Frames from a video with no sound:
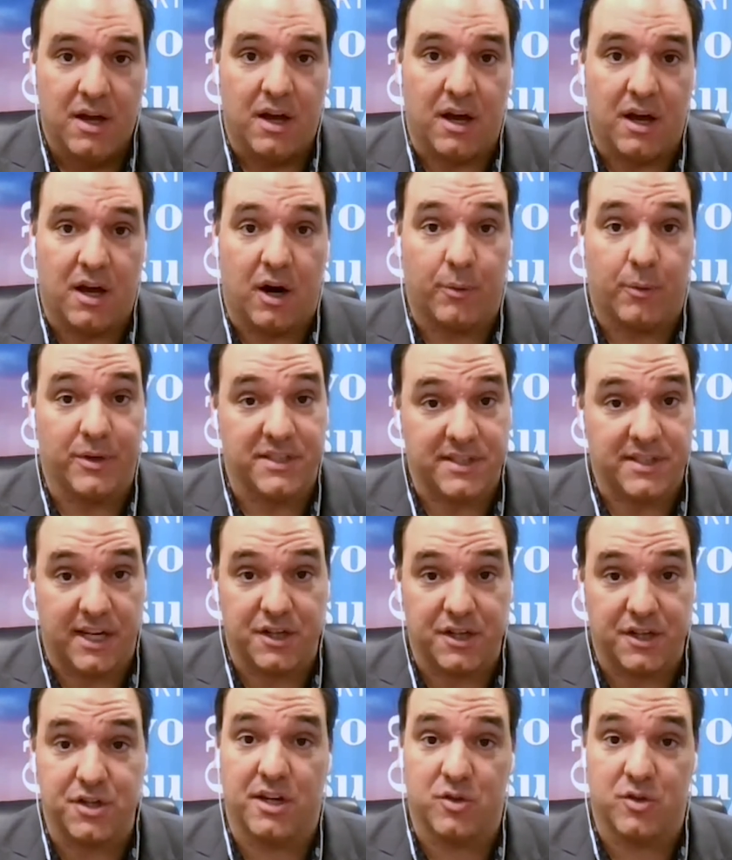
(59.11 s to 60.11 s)
A
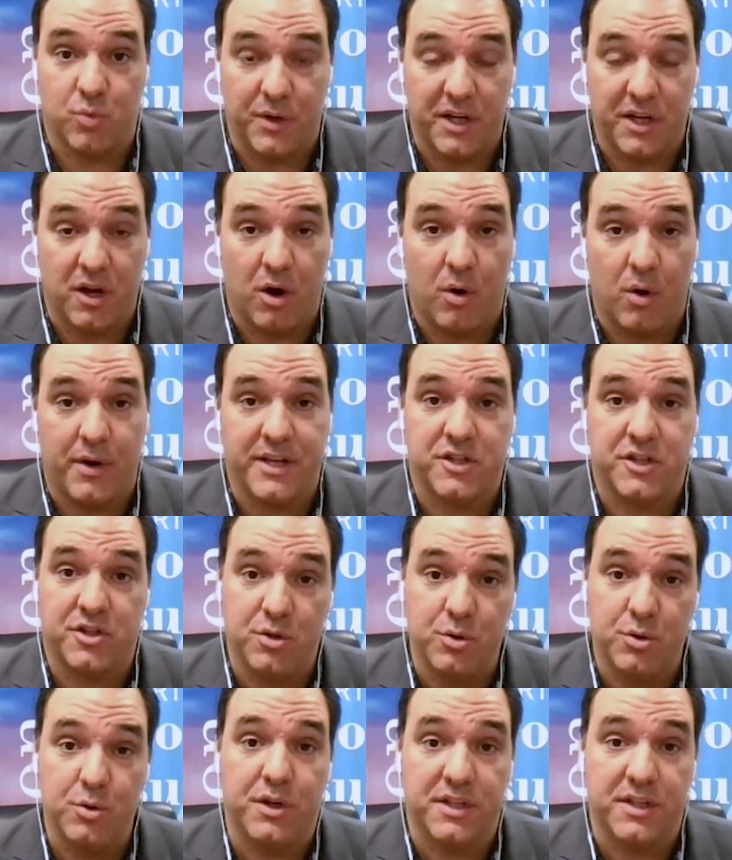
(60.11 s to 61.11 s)
recession, as we know, is
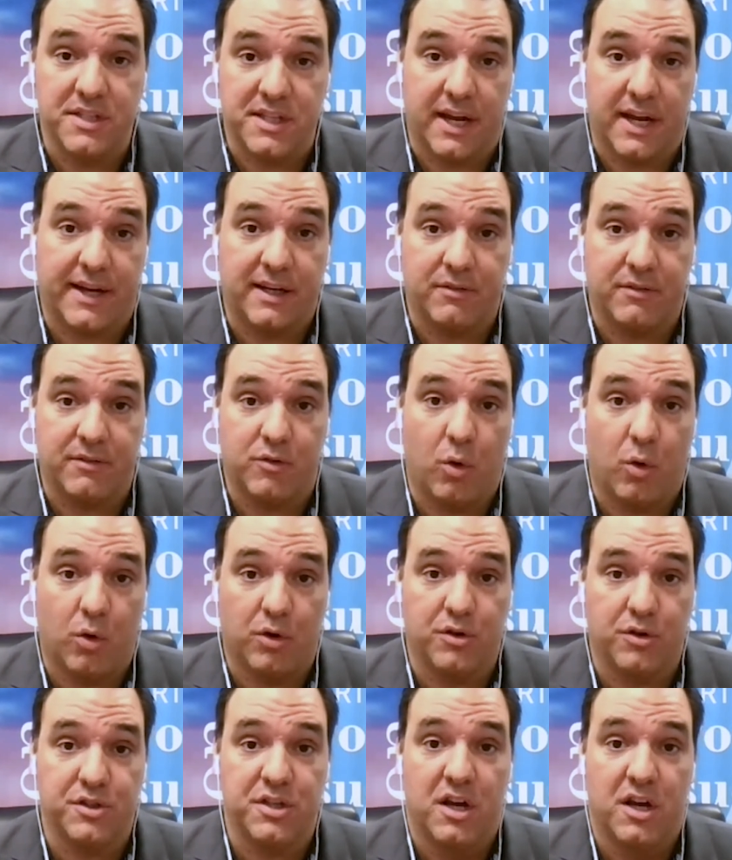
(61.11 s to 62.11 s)
two consecutive
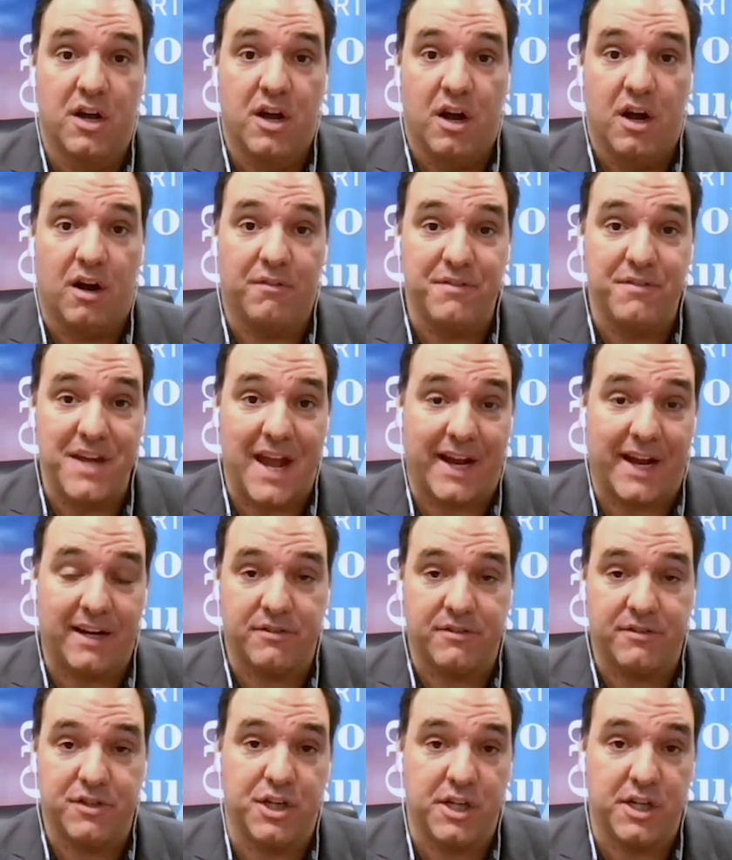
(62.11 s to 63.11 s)
quarters of
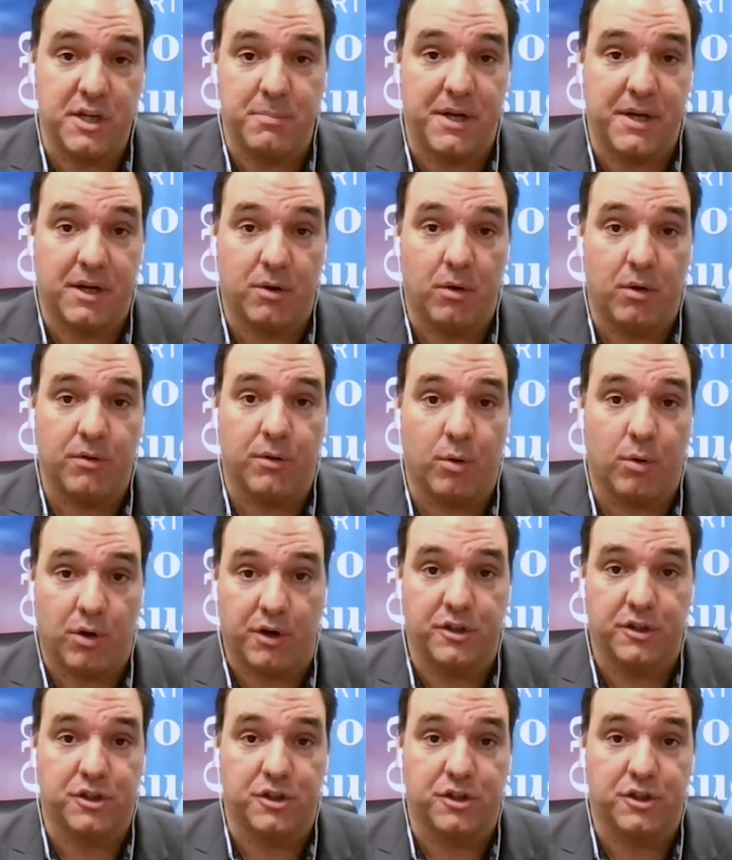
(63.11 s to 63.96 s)
negative GDP growth or